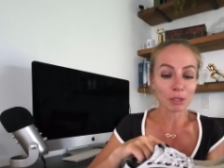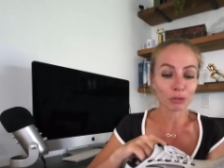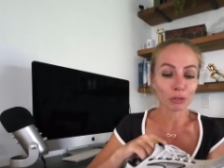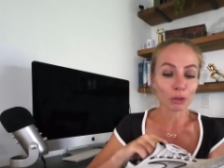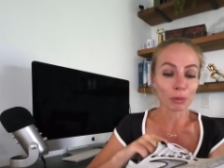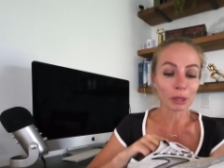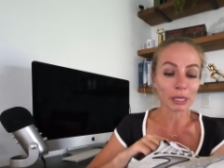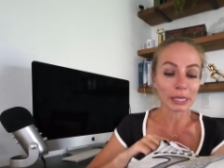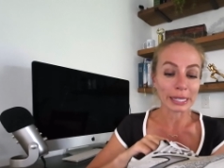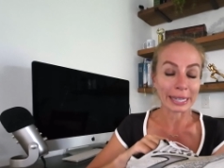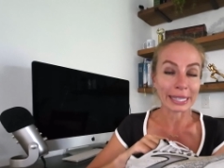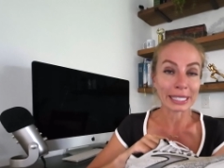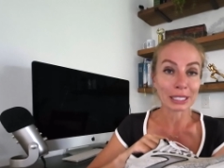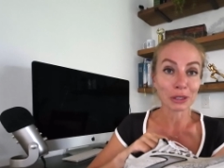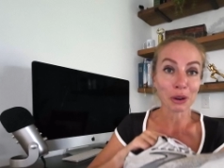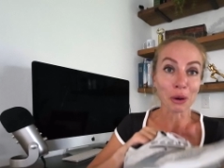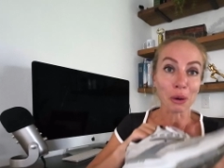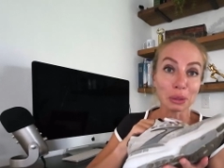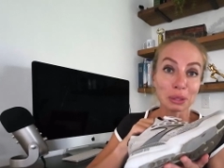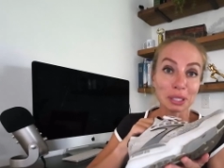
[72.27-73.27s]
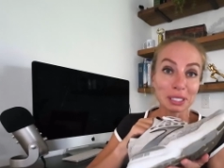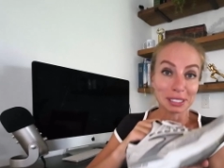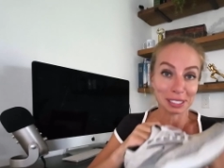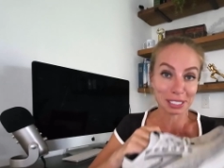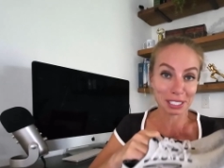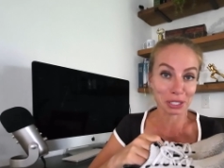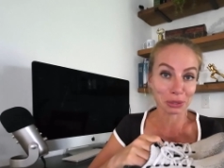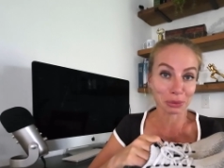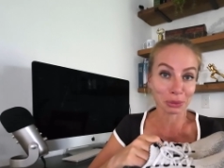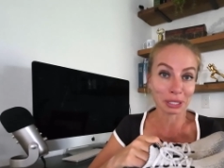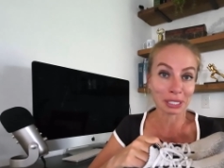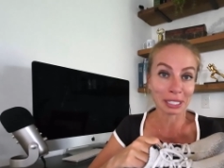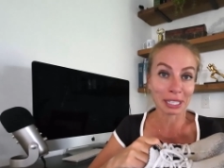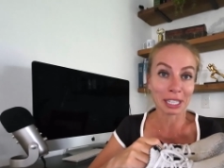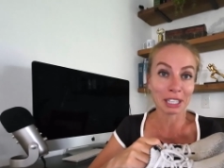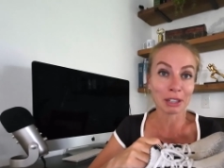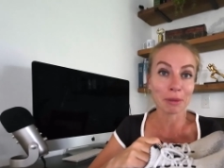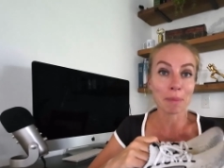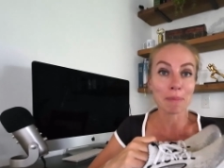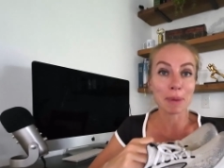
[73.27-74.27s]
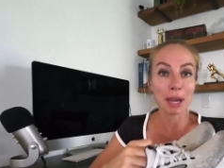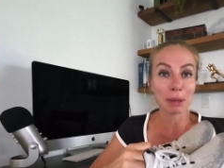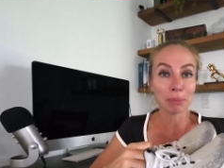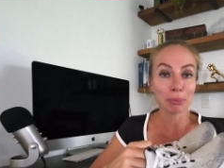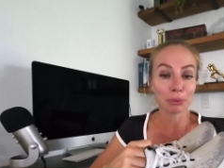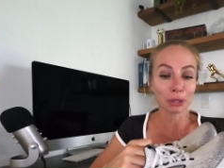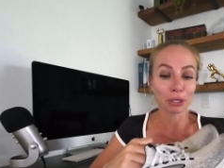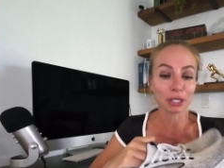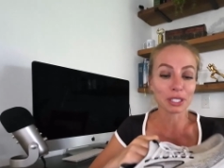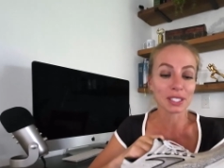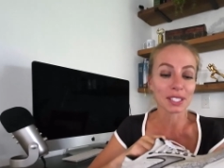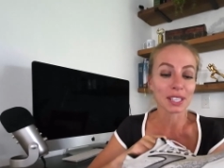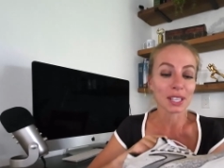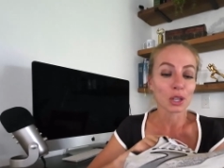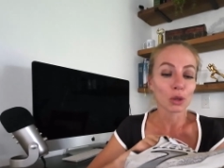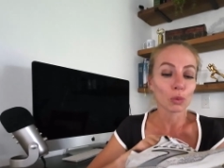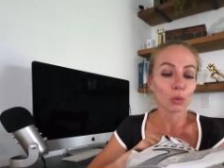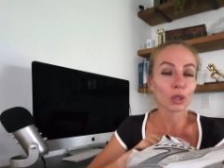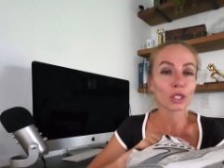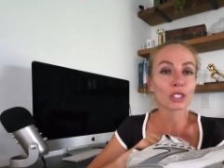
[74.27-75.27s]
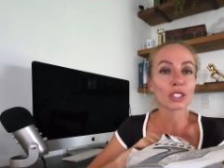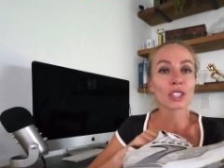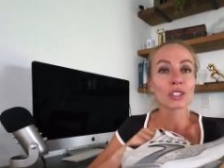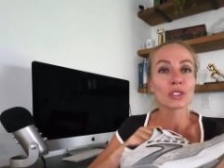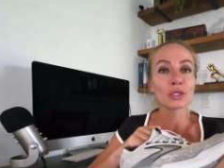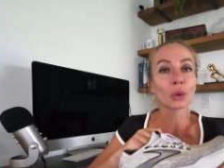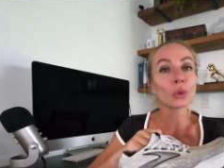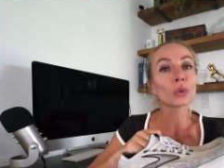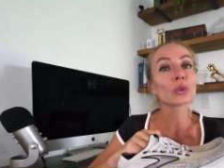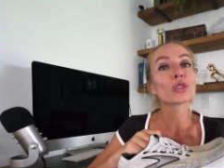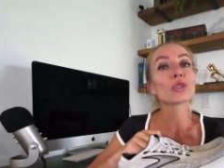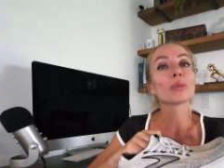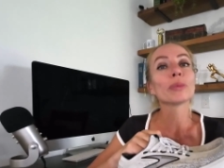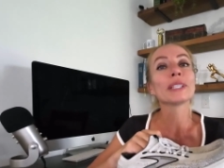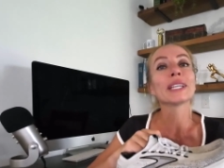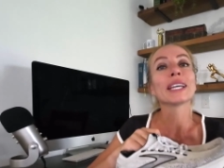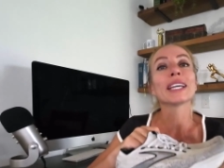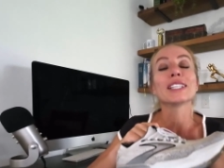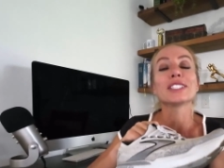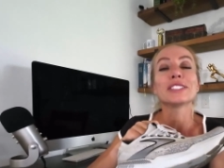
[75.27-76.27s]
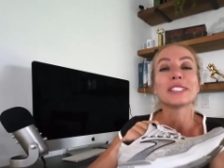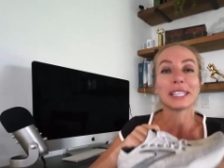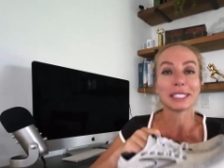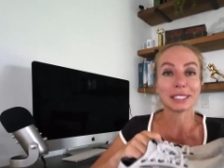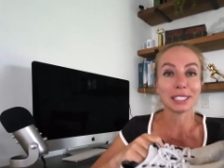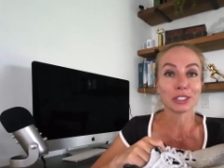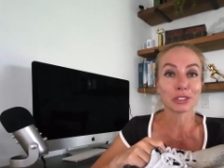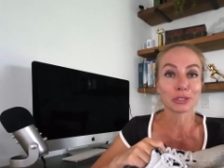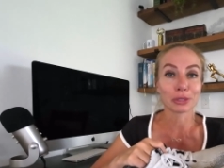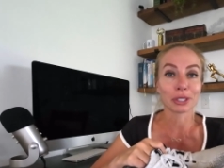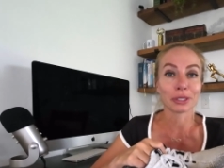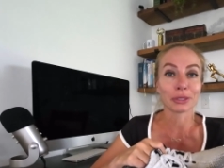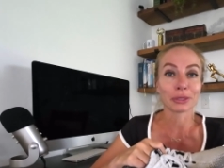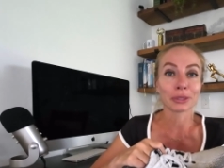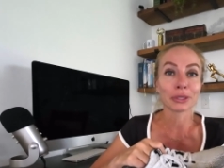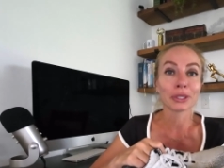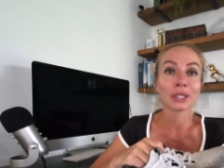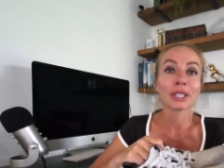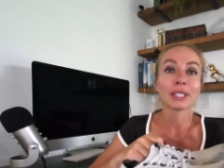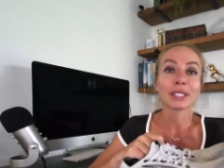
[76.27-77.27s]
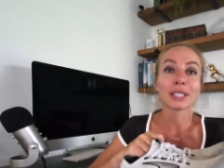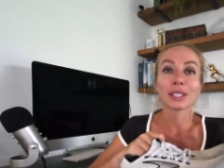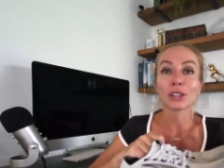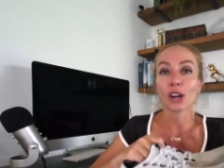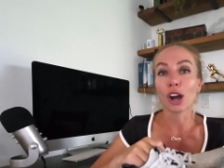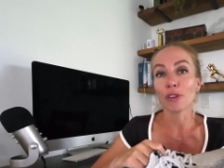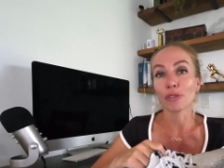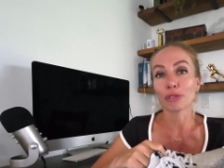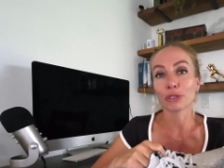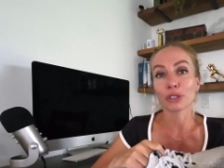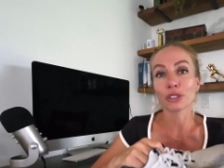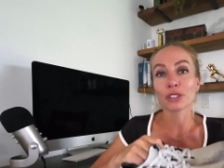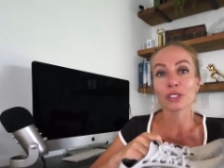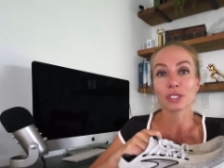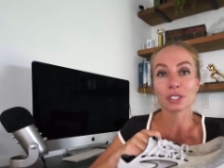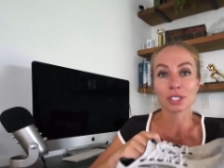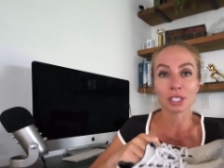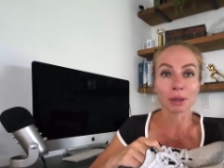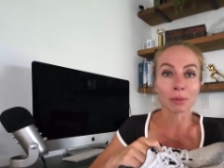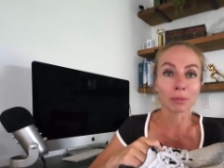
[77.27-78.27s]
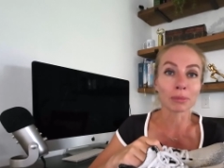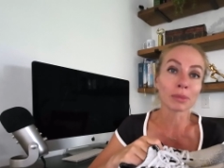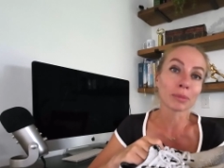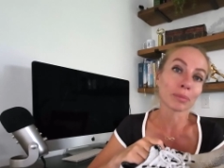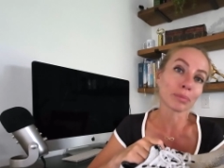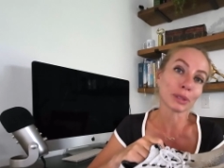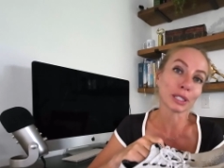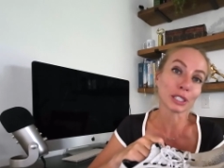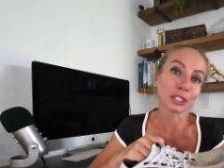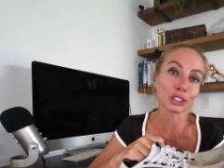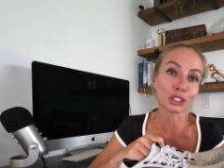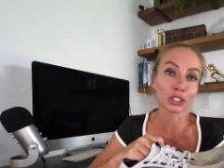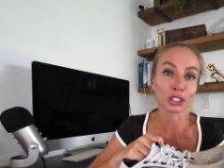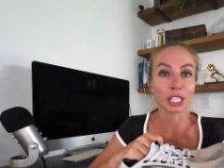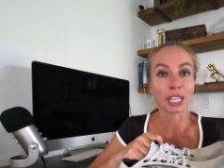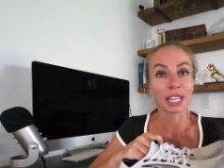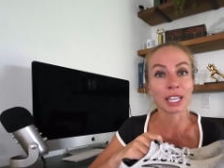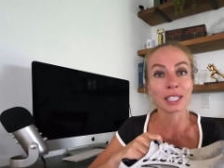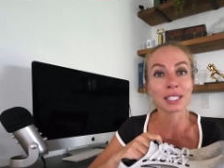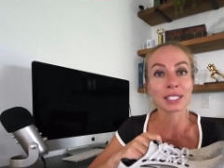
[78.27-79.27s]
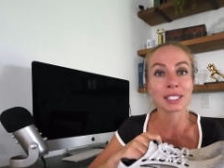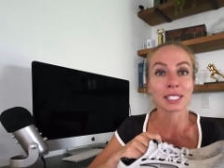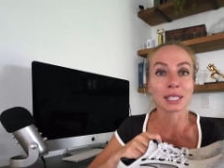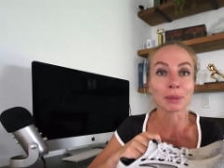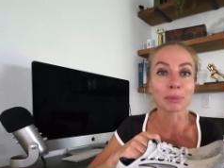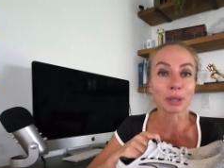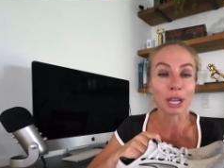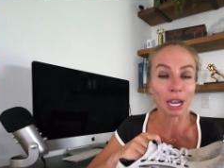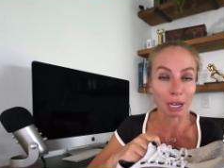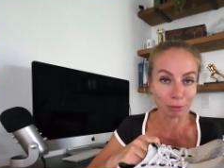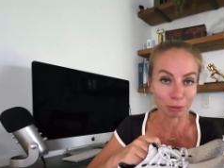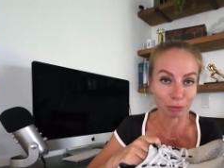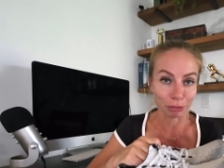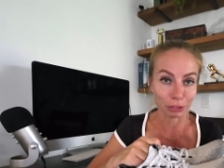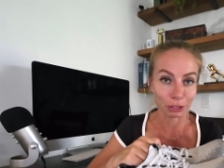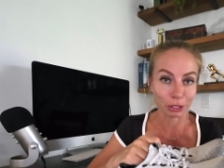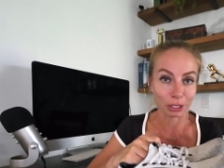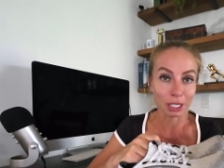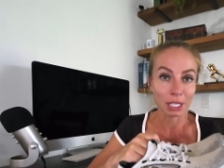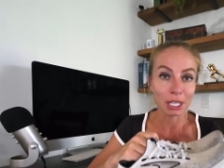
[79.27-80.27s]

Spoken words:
from a line called the Glycerin line by Brooks, which is known to be a daily trainer that offers some plush and some comfort.